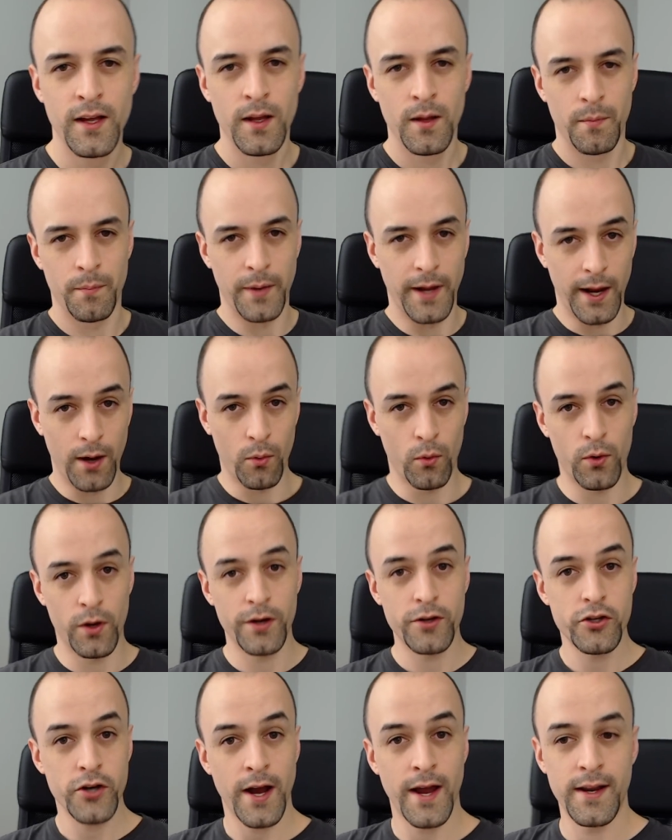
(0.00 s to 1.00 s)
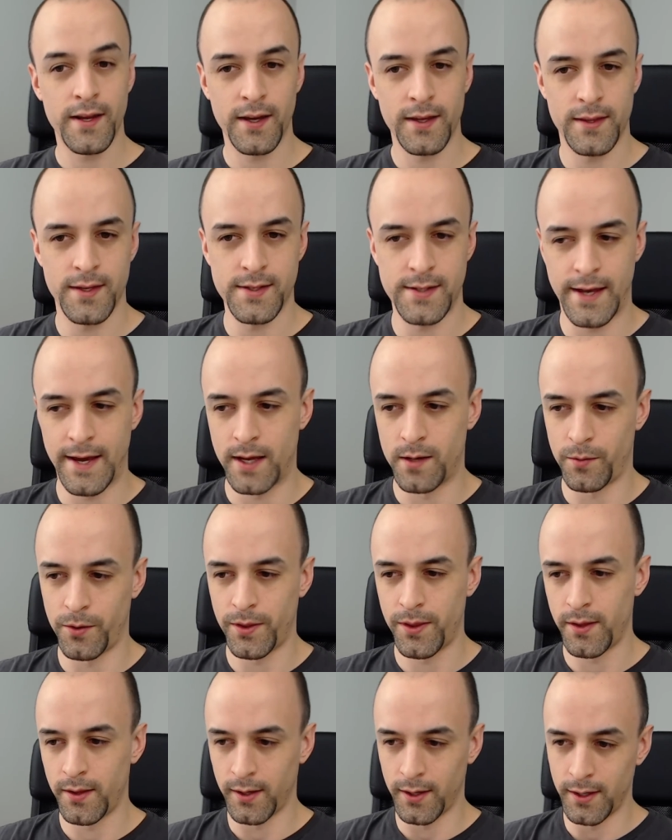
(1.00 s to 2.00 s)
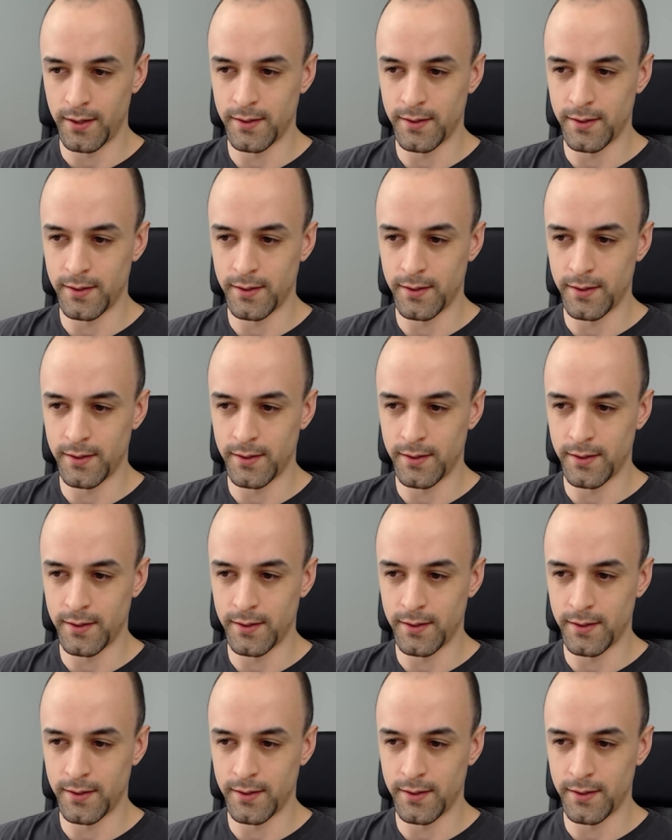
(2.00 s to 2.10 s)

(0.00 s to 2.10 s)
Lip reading: but I want to try to get this animal thing